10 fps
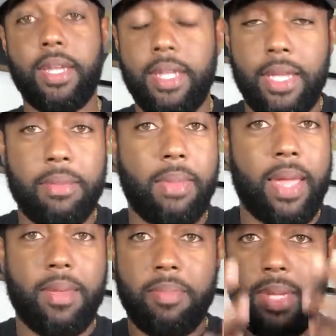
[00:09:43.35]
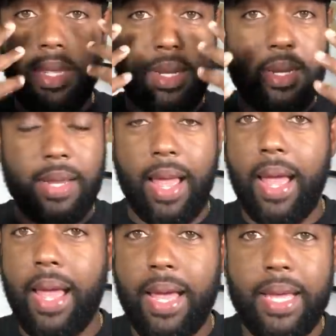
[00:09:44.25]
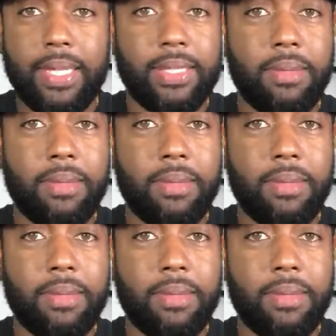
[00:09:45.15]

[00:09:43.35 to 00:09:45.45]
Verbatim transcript: it may be eyes,